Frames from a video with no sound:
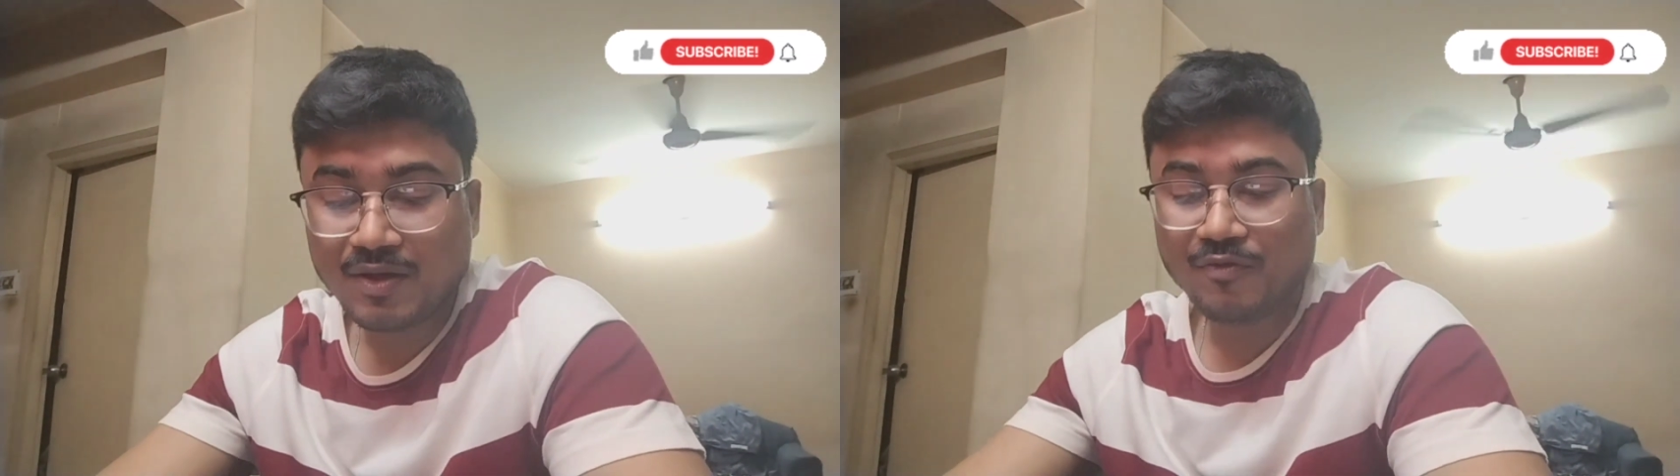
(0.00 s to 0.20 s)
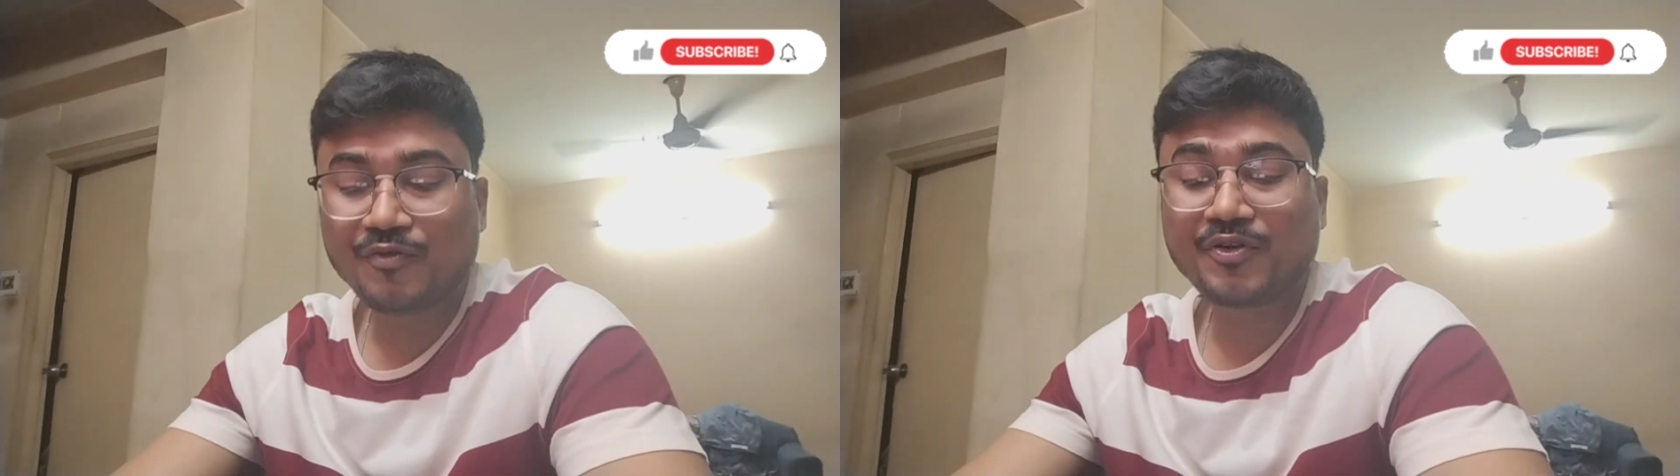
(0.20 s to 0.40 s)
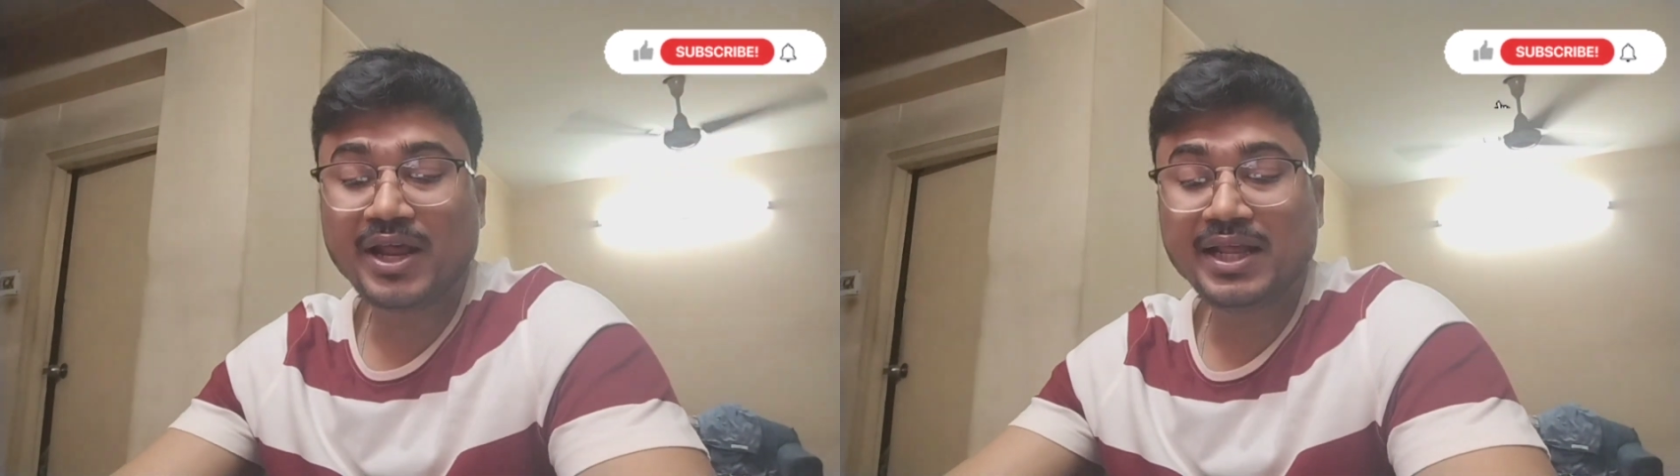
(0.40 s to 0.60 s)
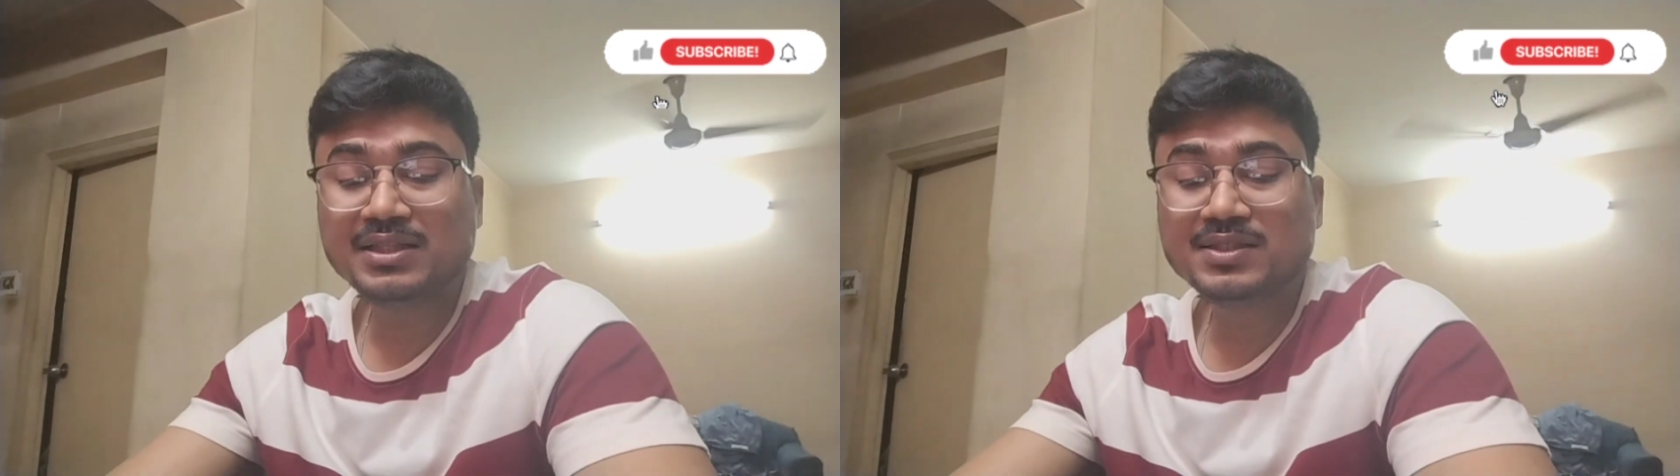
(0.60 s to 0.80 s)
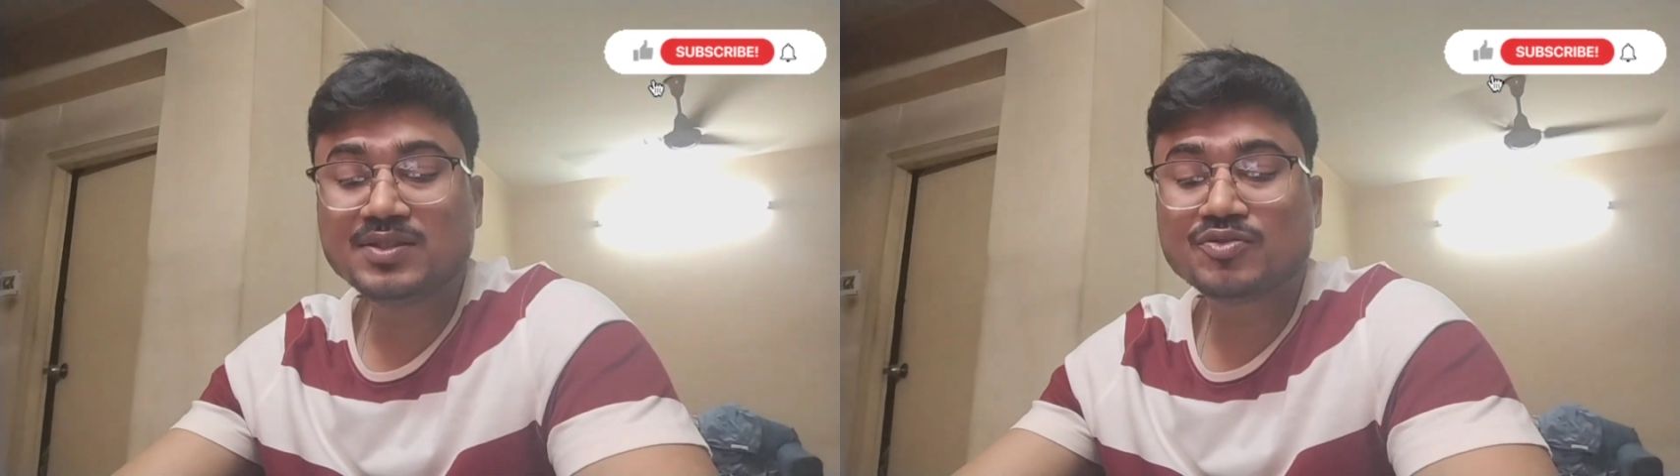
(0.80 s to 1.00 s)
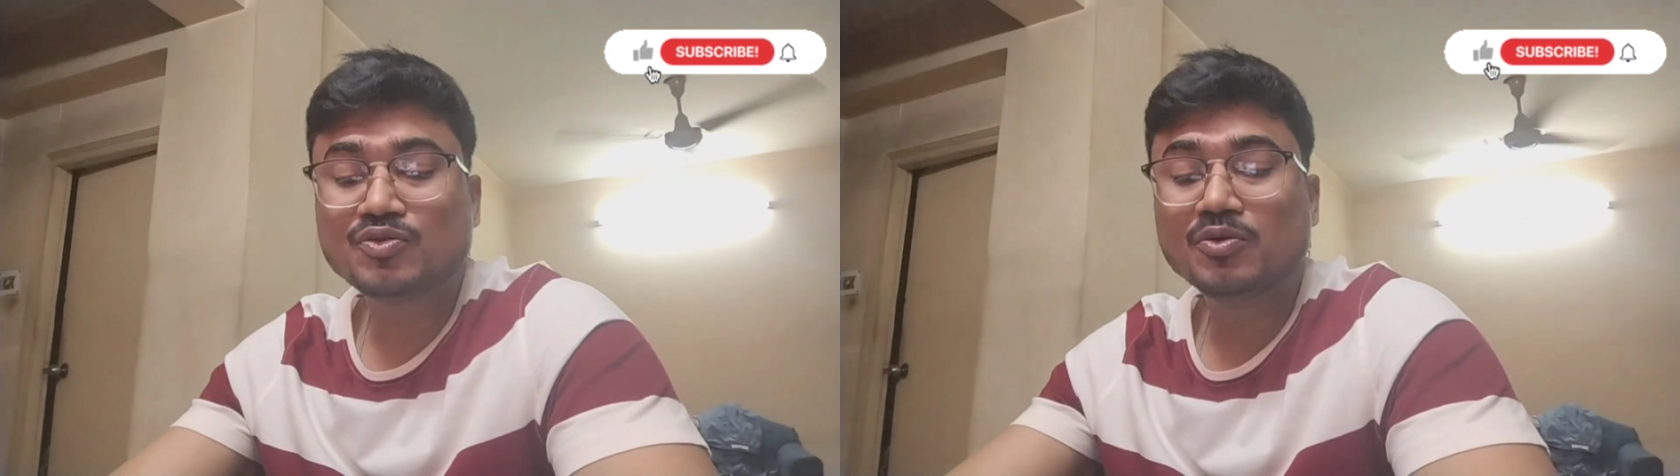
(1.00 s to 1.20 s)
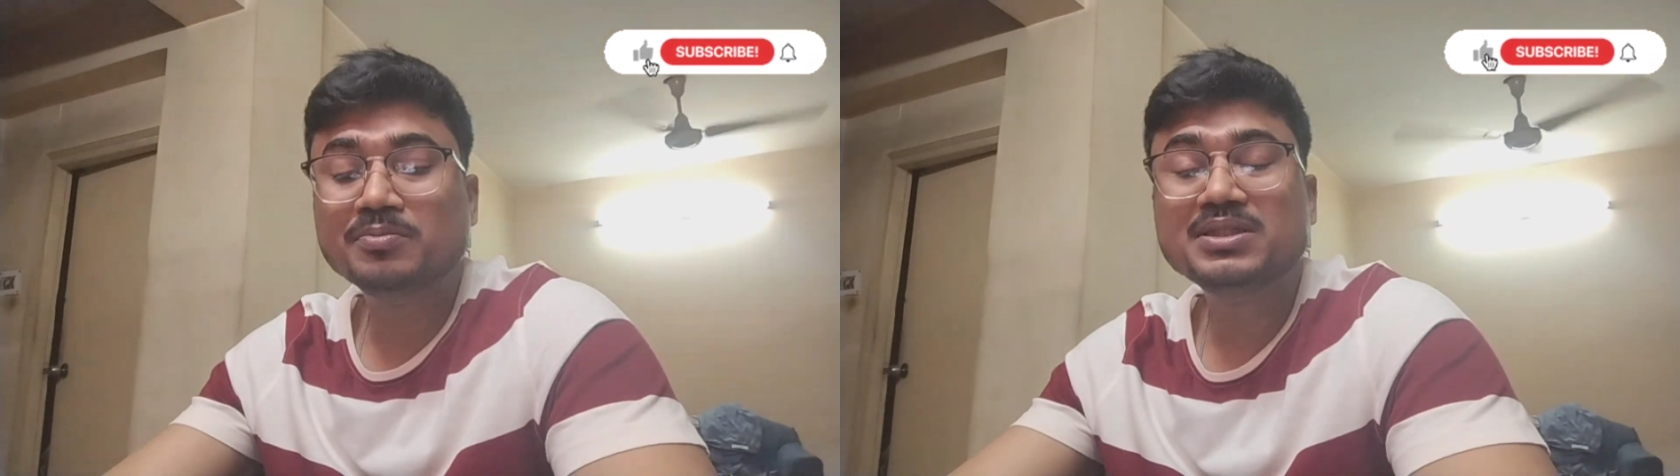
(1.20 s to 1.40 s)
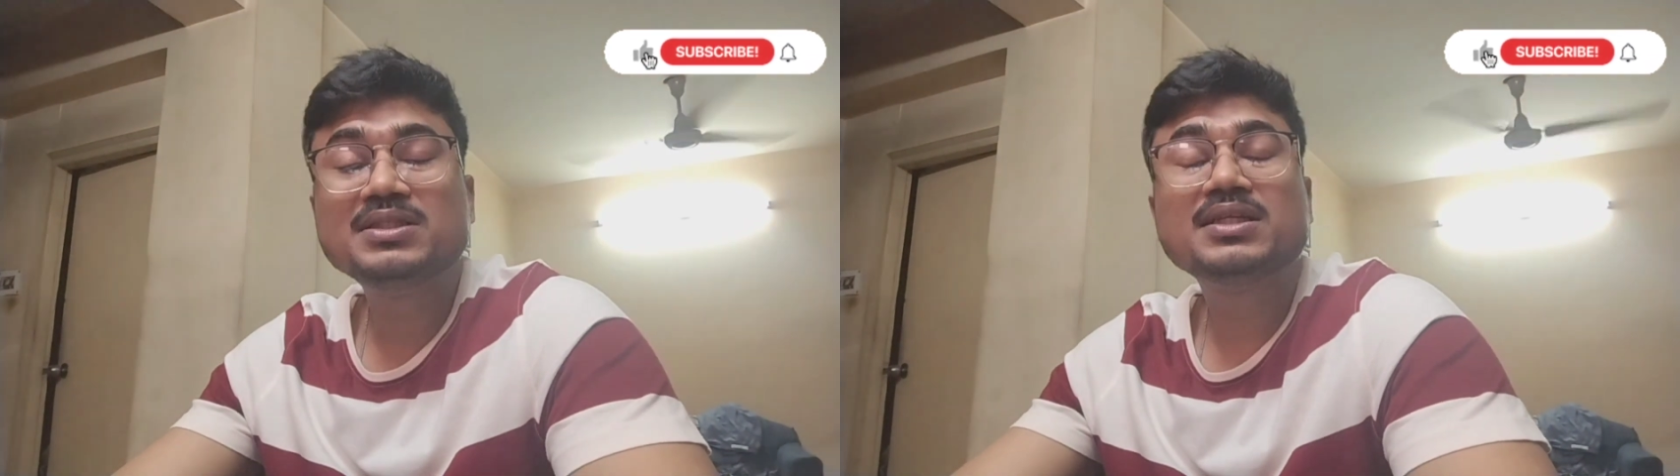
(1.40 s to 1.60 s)
friends,
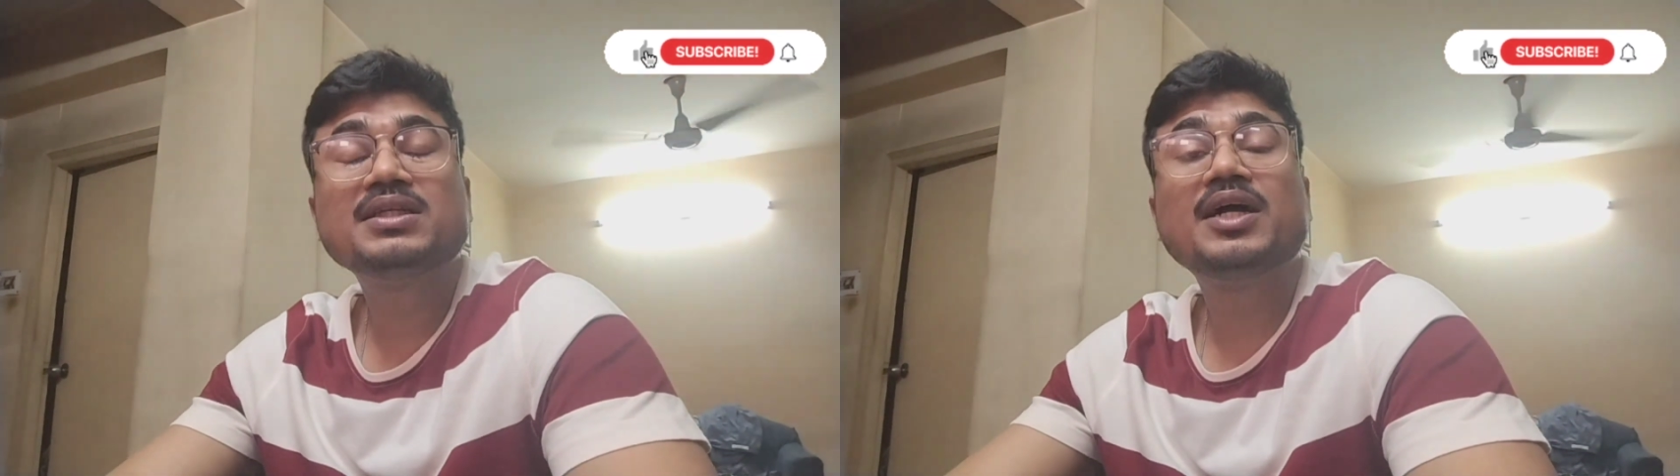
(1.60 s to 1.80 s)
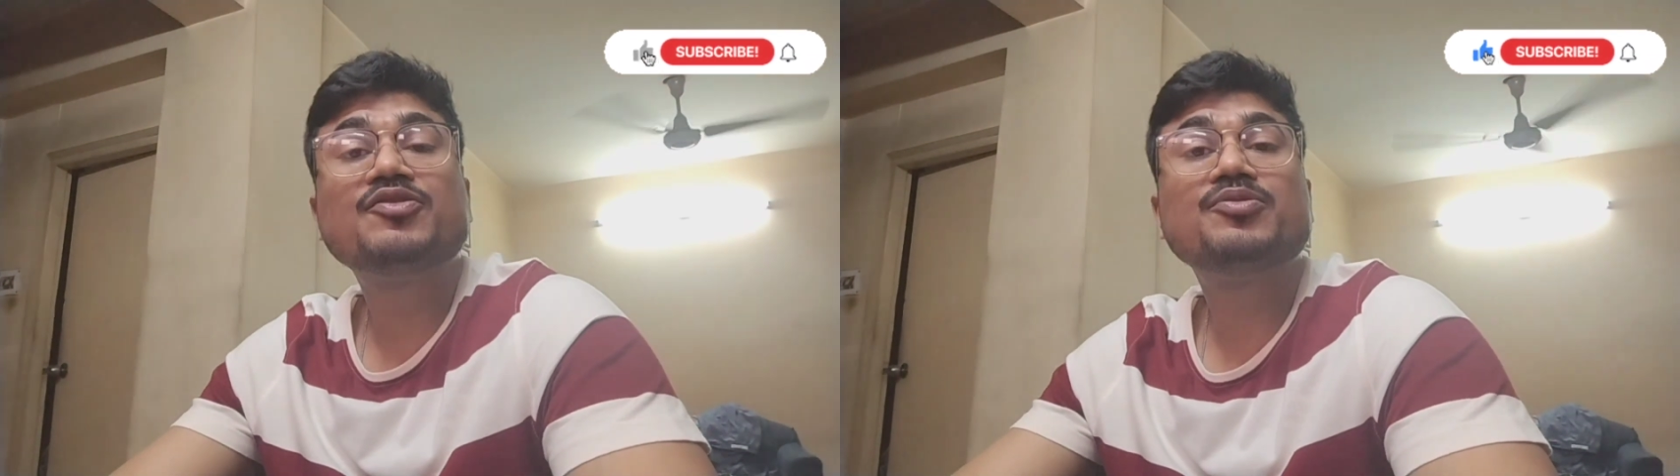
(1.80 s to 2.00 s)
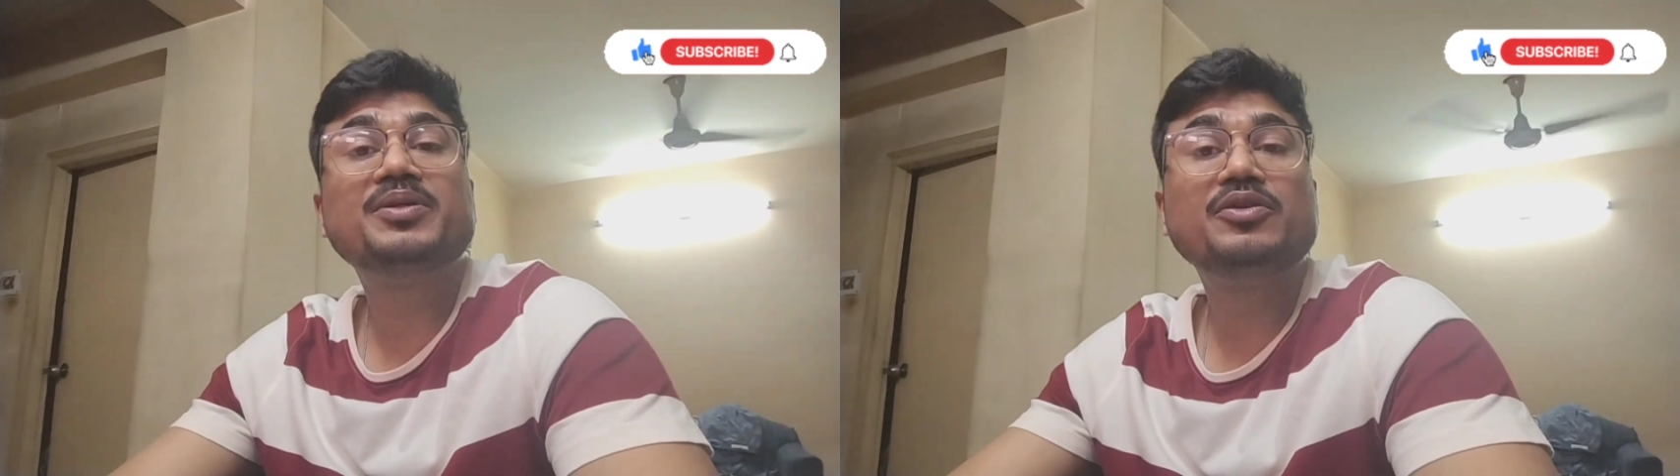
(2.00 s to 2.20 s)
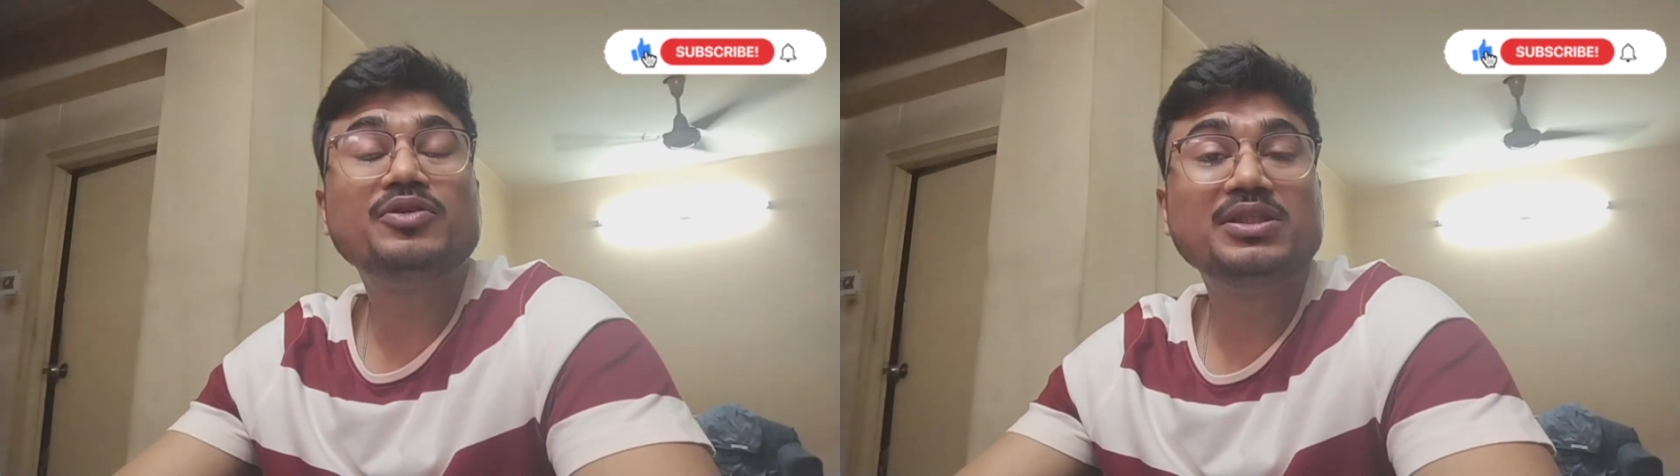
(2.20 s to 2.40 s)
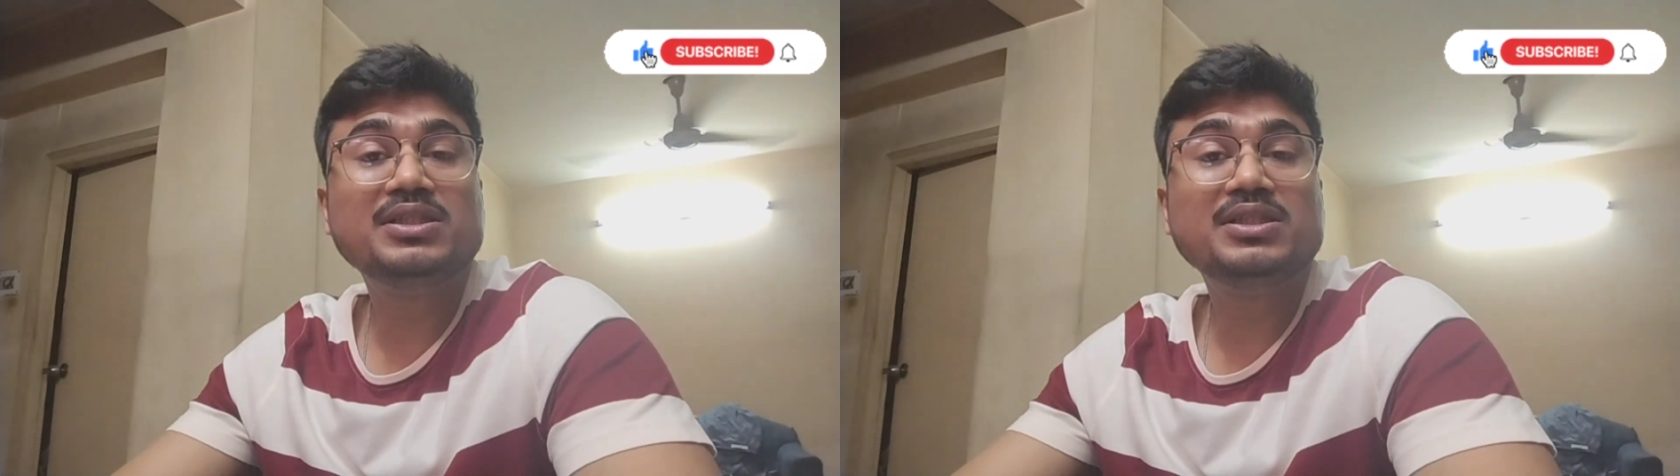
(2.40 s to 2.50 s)
Romans and countrymen. Look at the